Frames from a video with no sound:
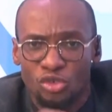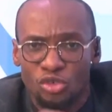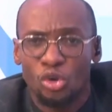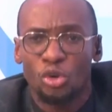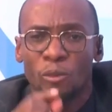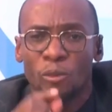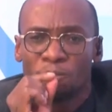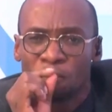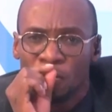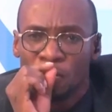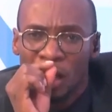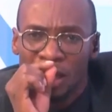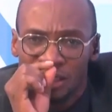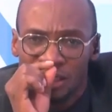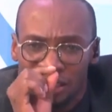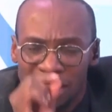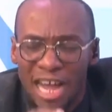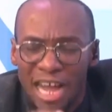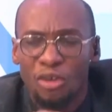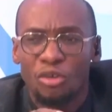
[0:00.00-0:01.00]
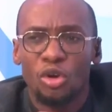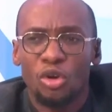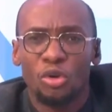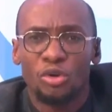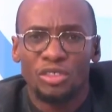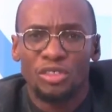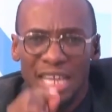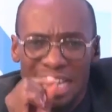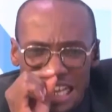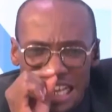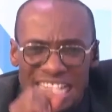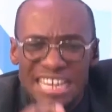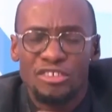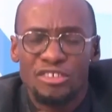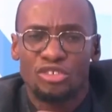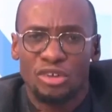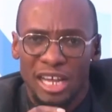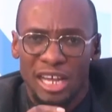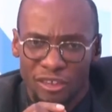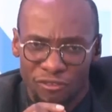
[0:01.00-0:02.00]
So download the
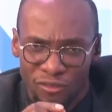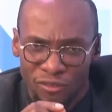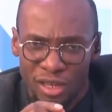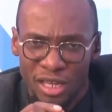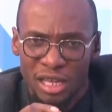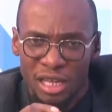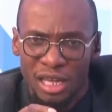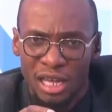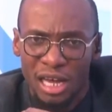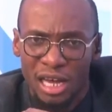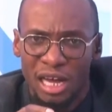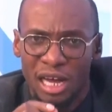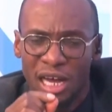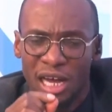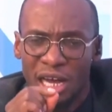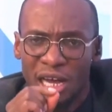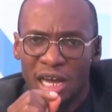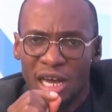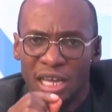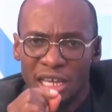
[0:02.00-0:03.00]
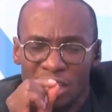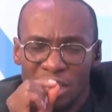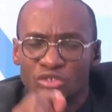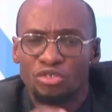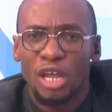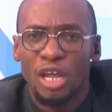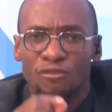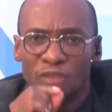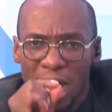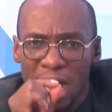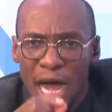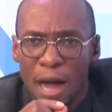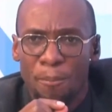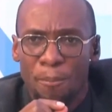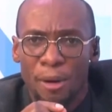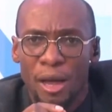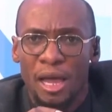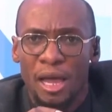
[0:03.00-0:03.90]
InDrive, InDrive app